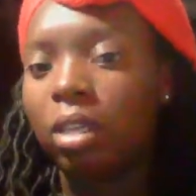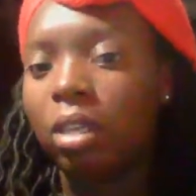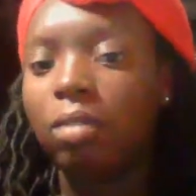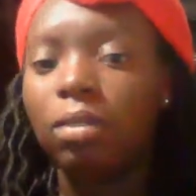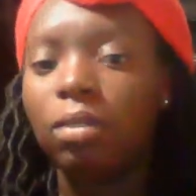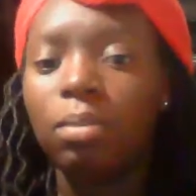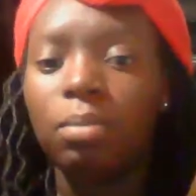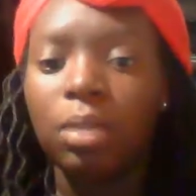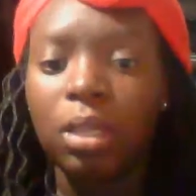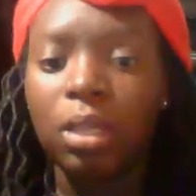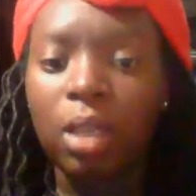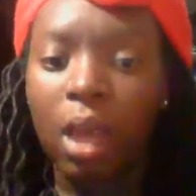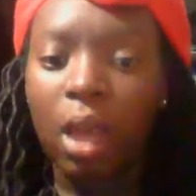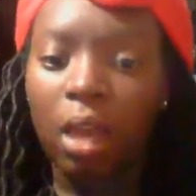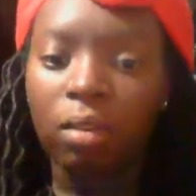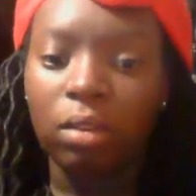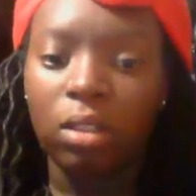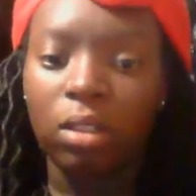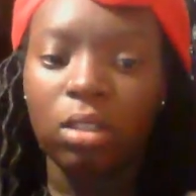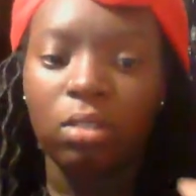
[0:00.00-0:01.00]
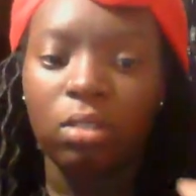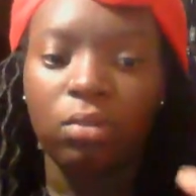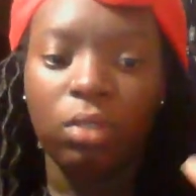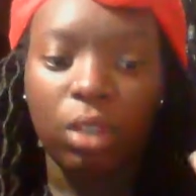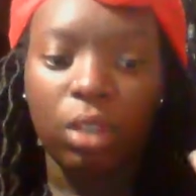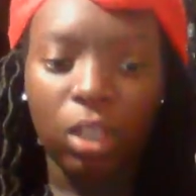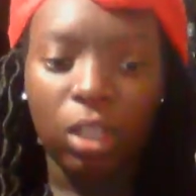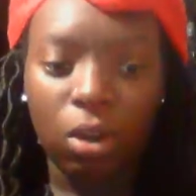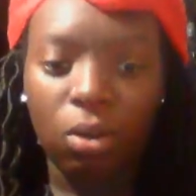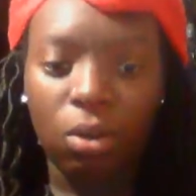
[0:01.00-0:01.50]
Even me having this
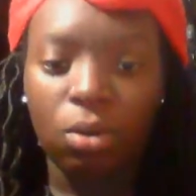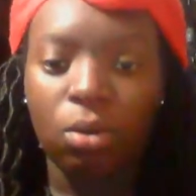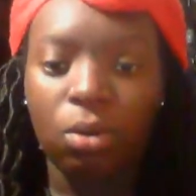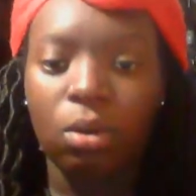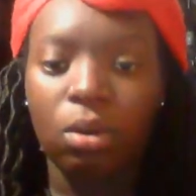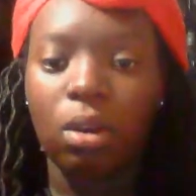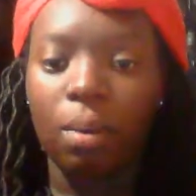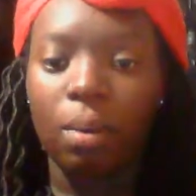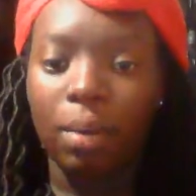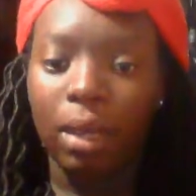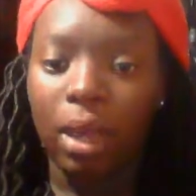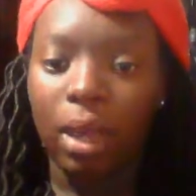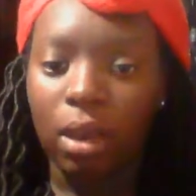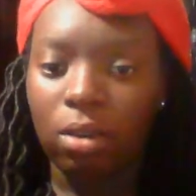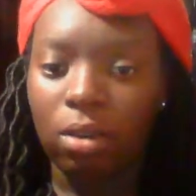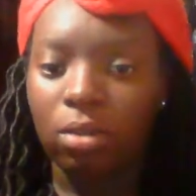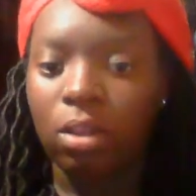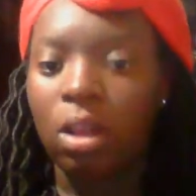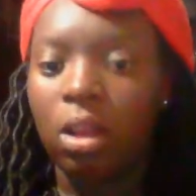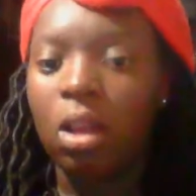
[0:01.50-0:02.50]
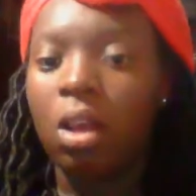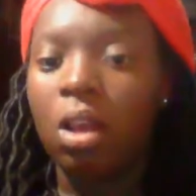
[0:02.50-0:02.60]
video coming out